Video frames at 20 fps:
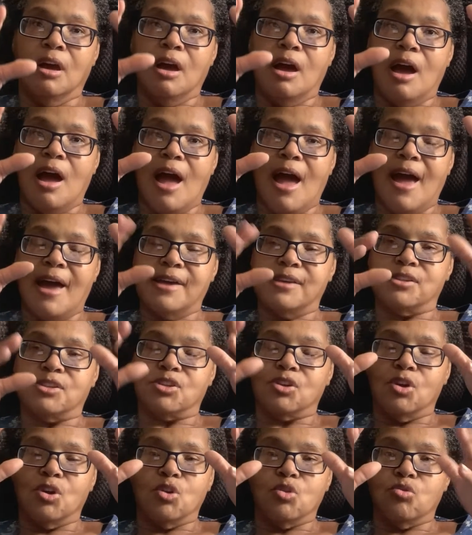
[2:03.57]
has
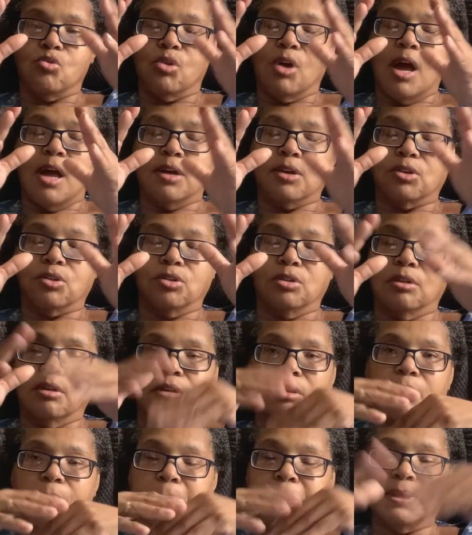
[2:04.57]

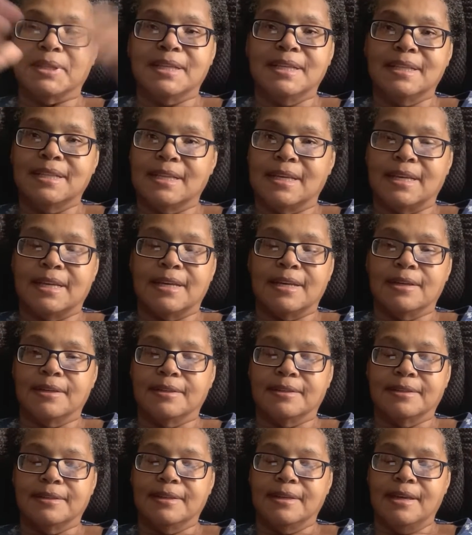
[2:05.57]
completely
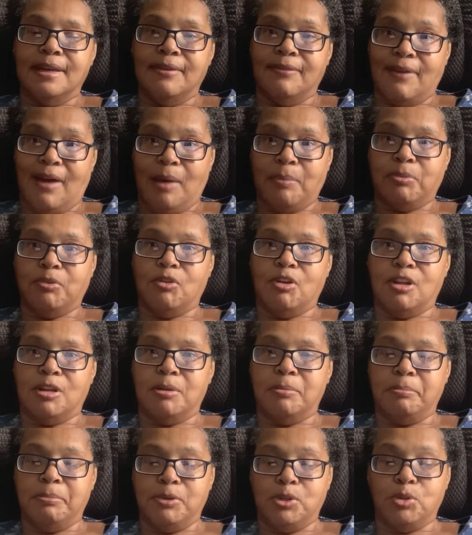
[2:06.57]

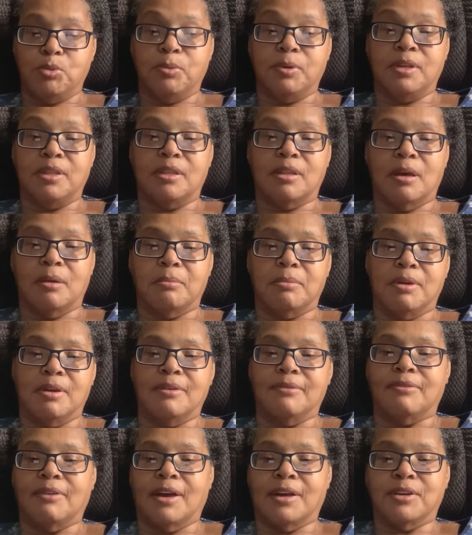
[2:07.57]
evaporated between them,
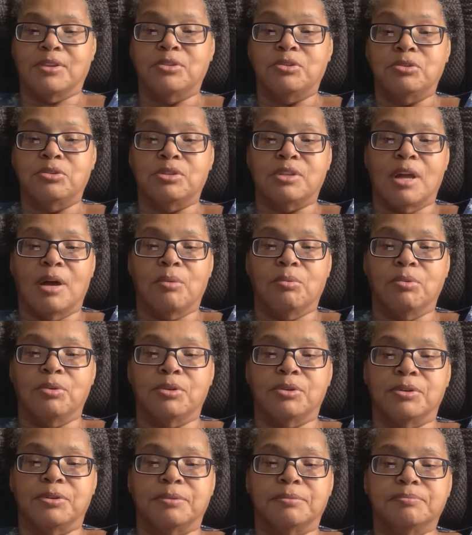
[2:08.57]
if I can use that
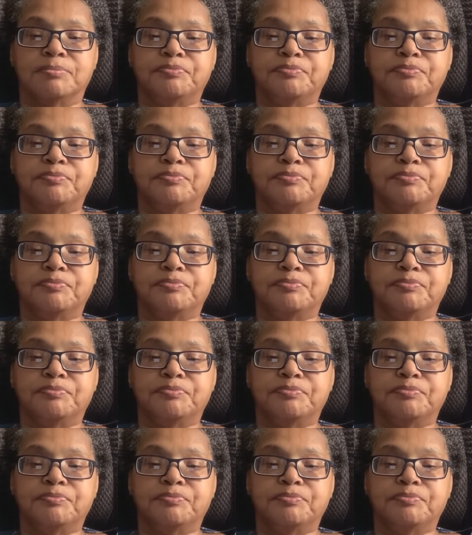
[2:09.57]
word.